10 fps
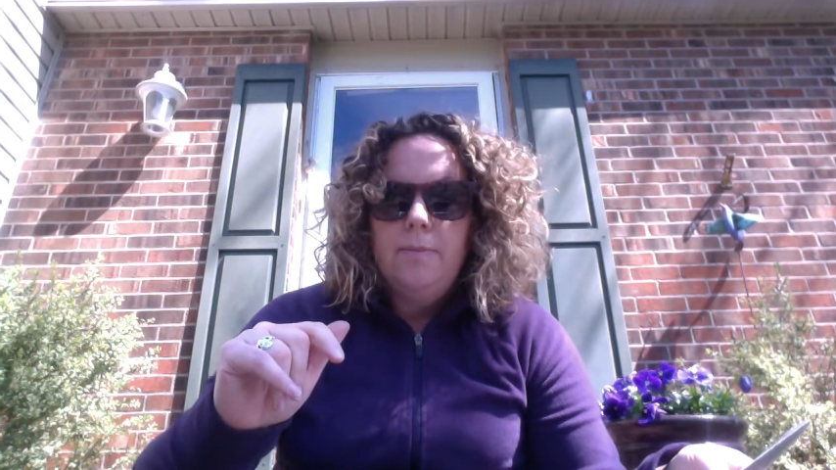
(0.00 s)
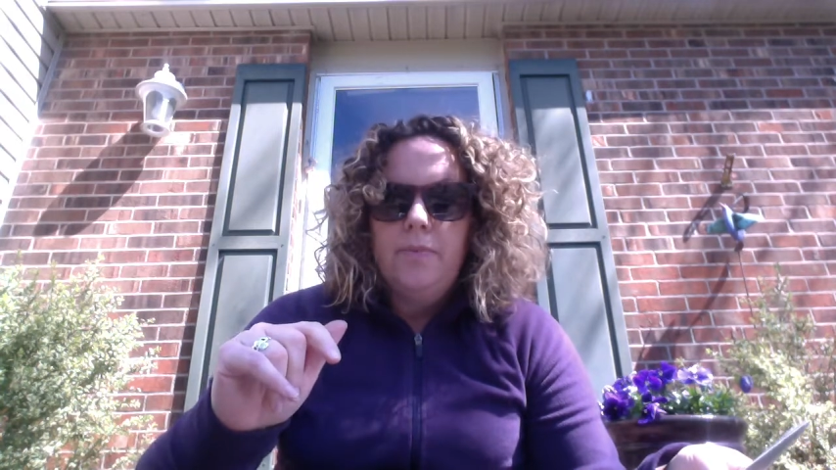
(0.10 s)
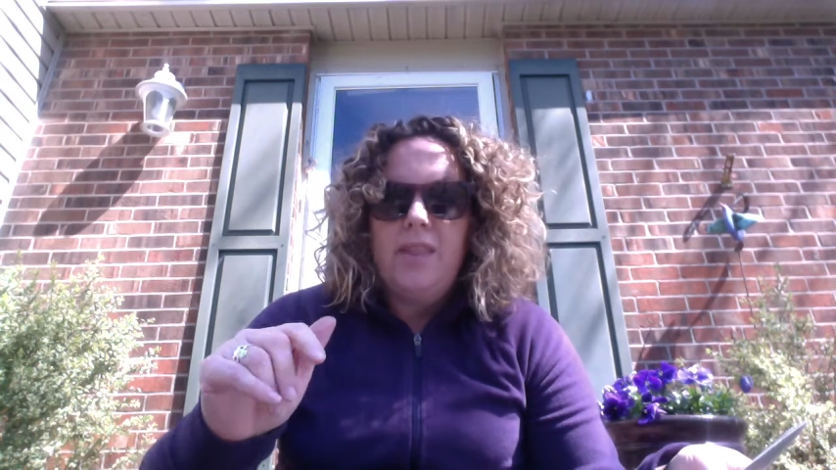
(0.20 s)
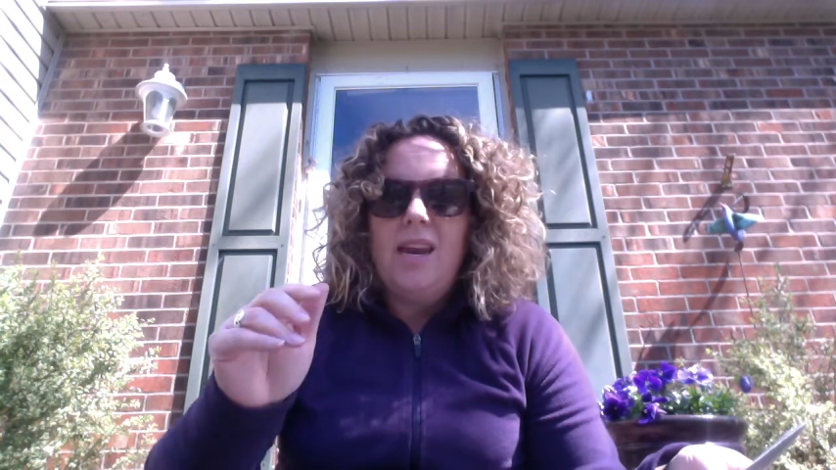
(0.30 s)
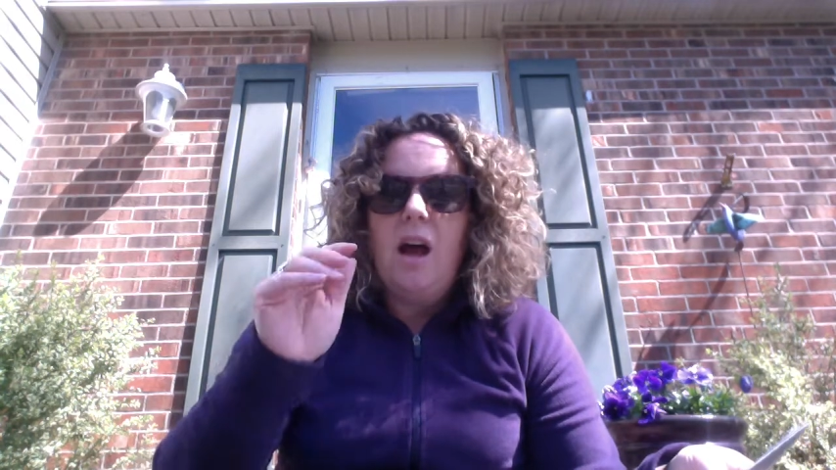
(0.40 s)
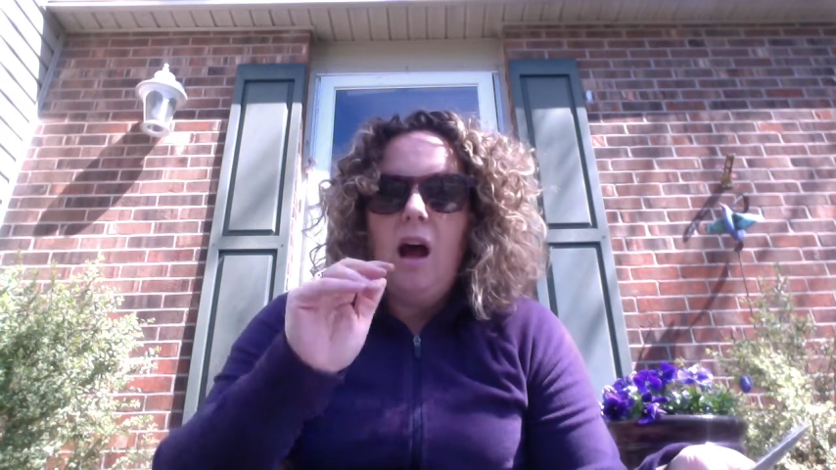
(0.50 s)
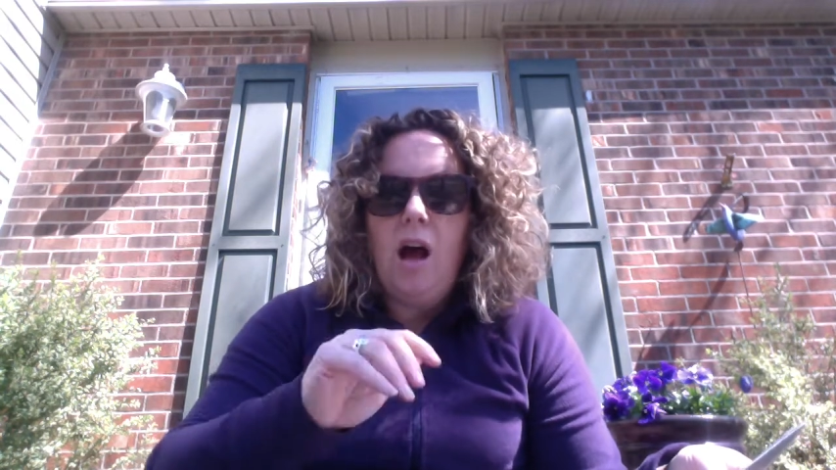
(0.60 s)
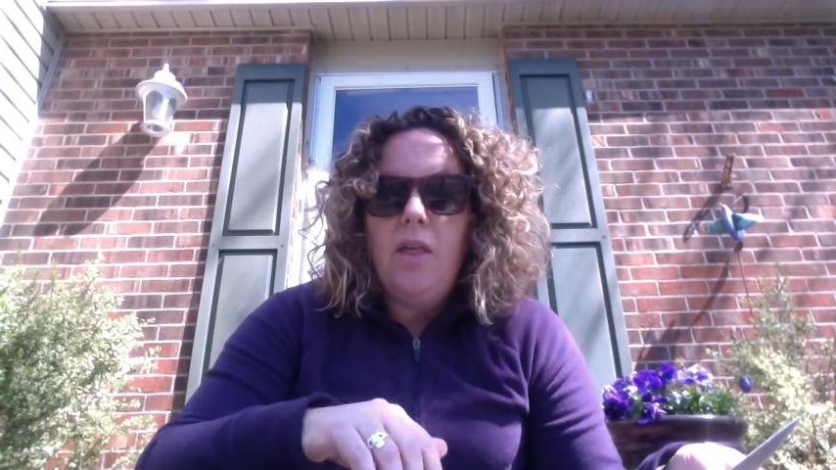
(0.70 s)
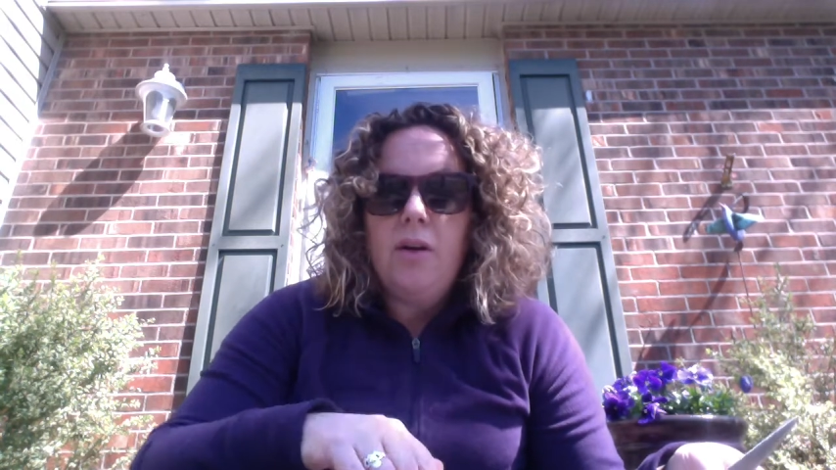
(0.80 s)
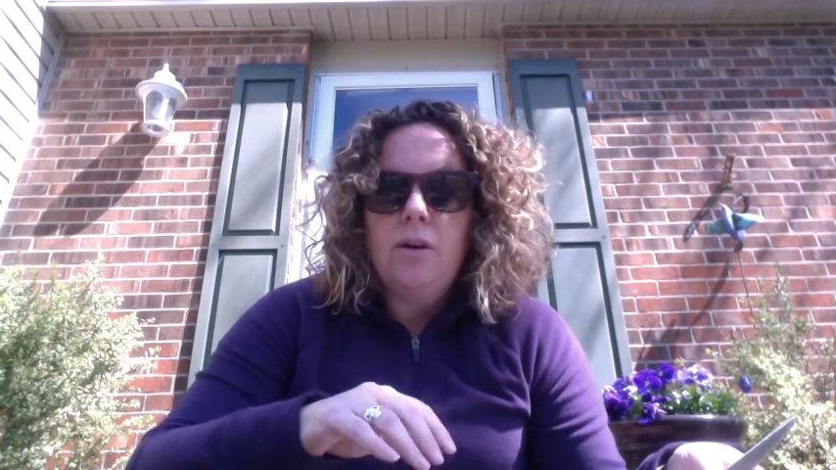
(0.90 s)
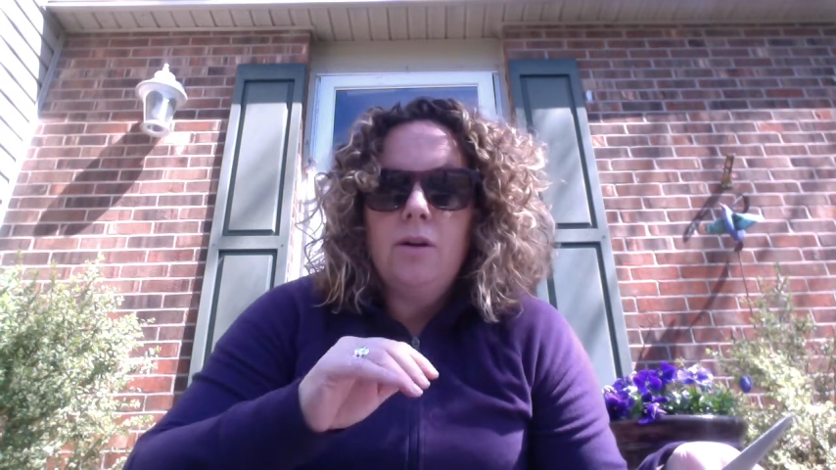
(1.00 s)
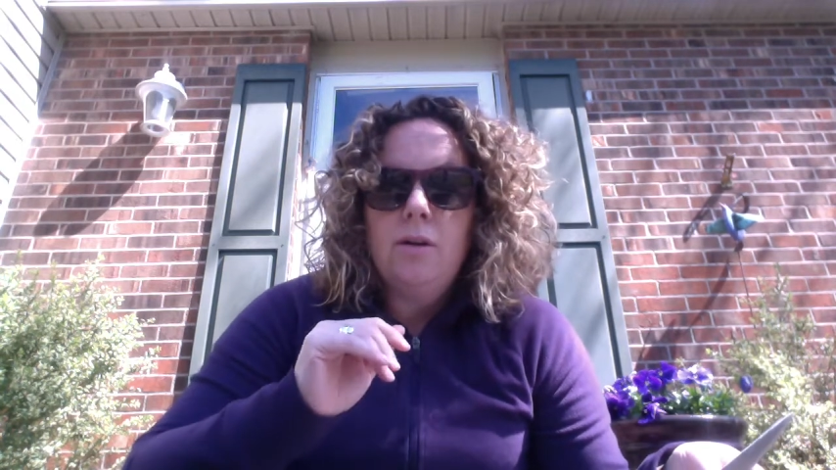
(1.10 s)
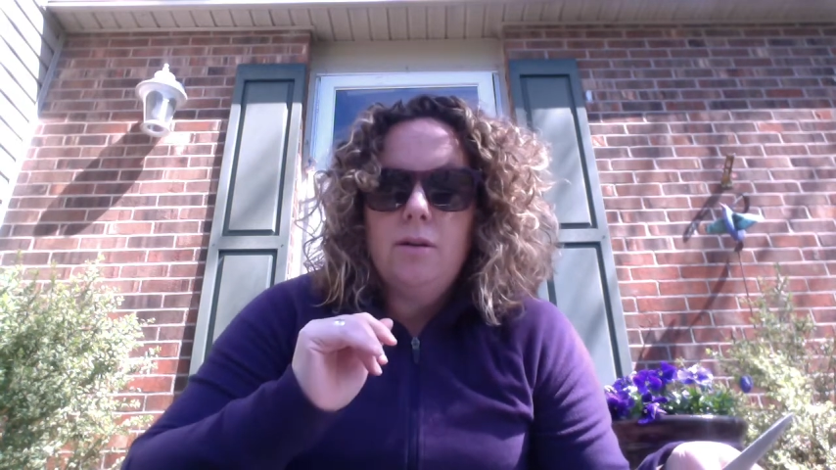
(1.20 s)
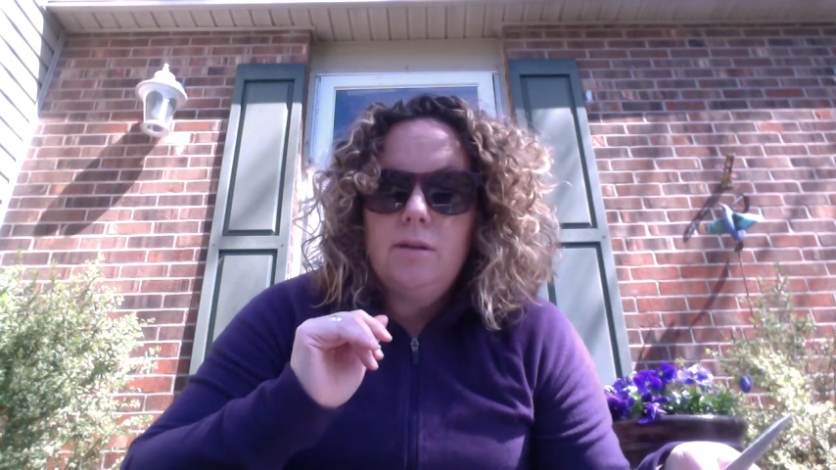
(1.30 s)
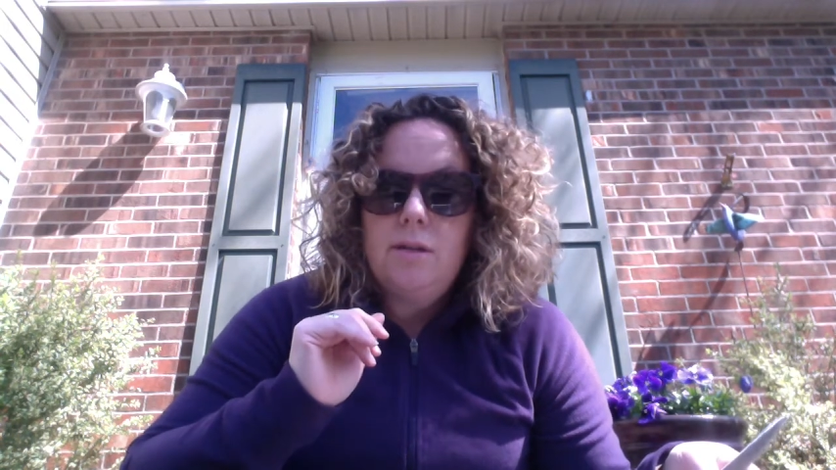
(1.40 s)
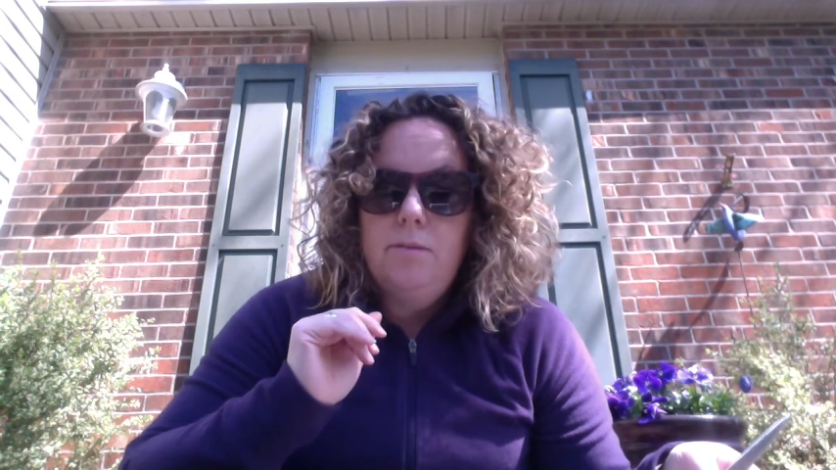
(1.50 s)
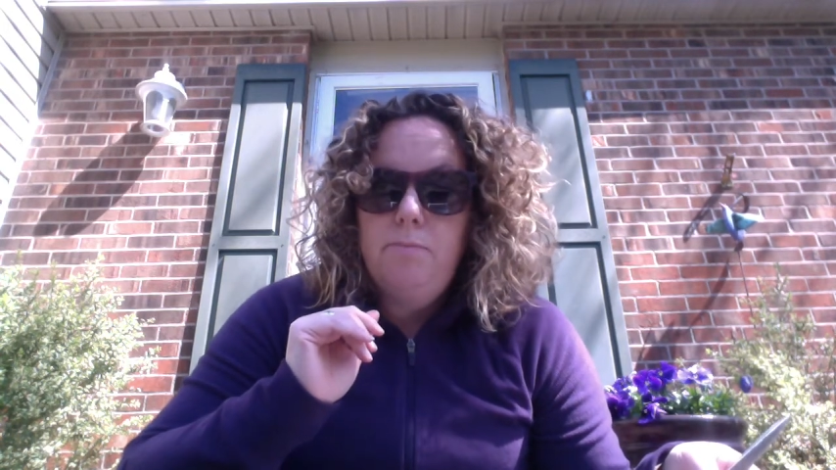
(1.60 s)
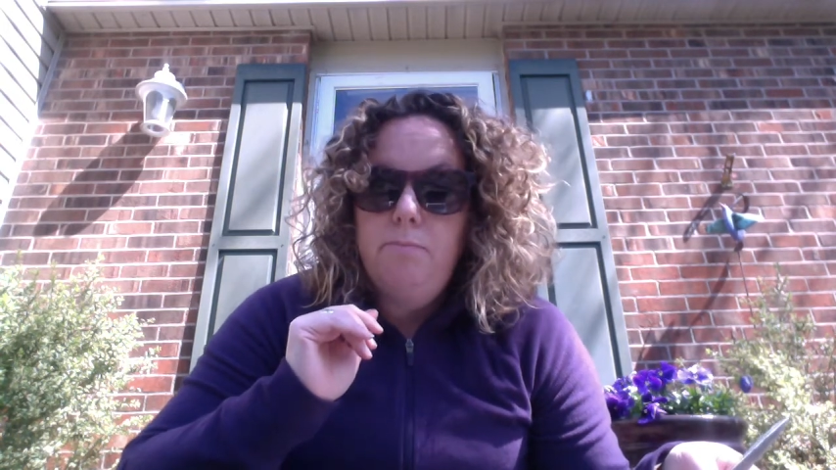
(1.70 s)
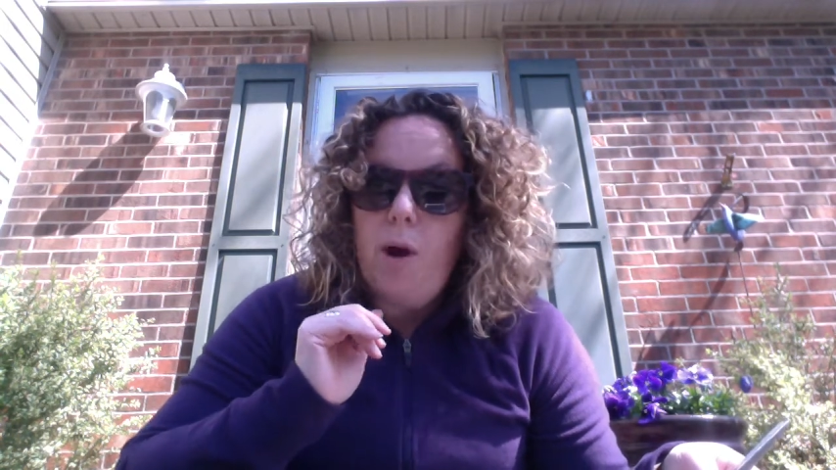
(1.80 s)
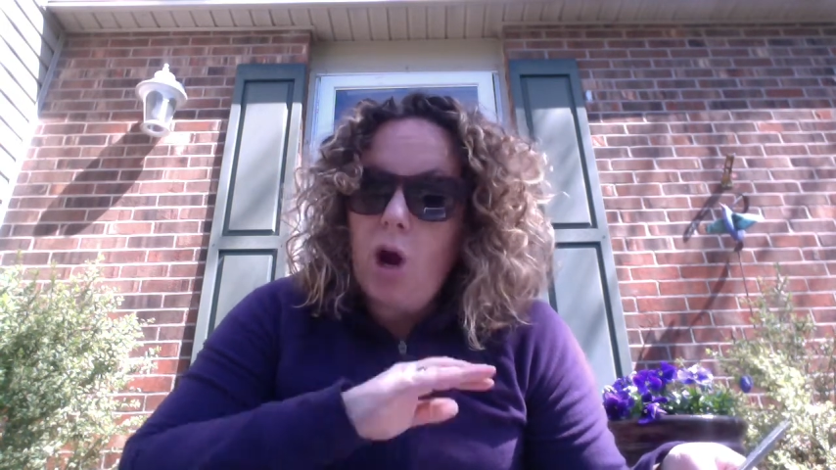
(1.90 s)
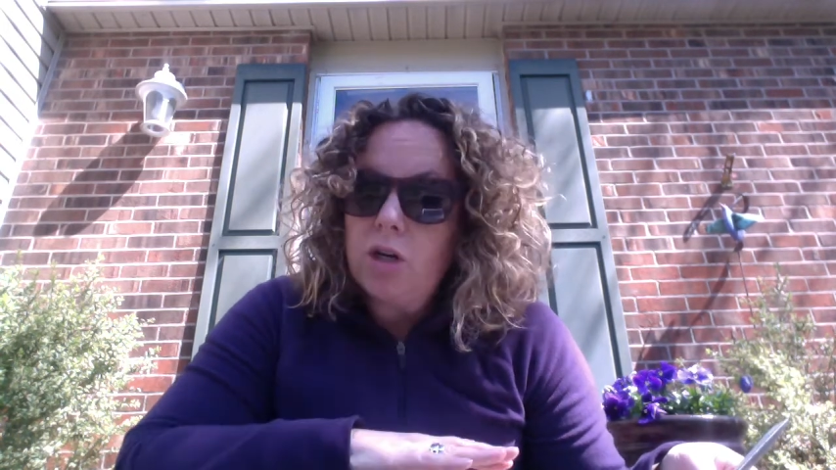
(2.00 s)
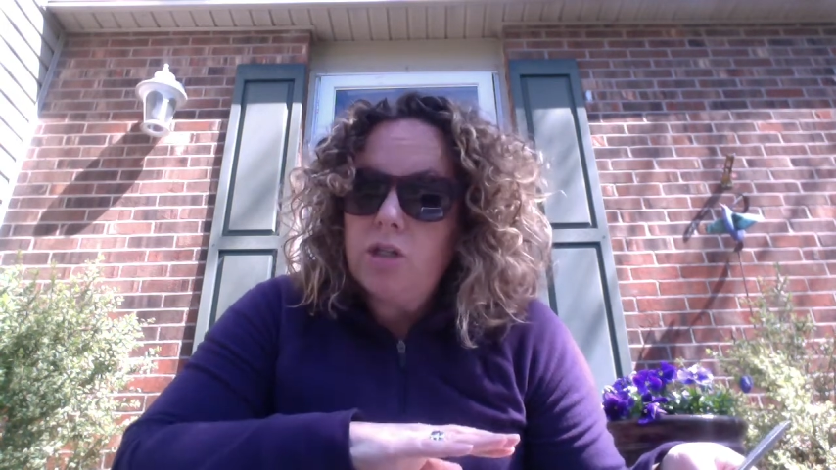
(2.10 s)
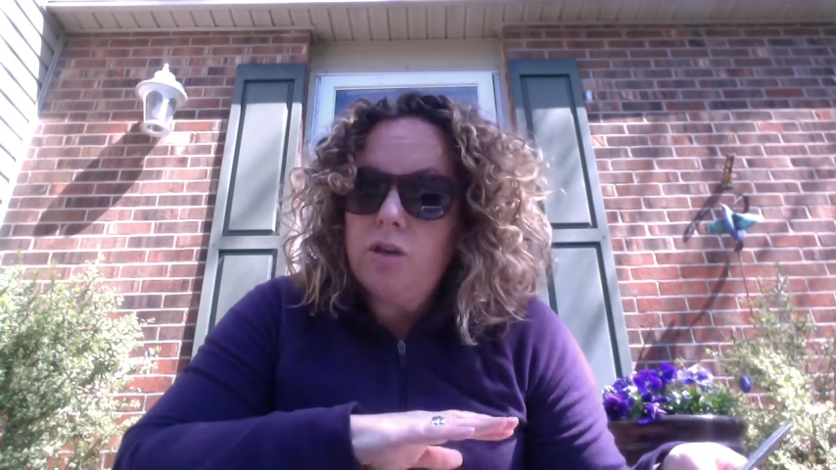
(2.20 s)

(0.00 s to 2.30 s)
than other parts of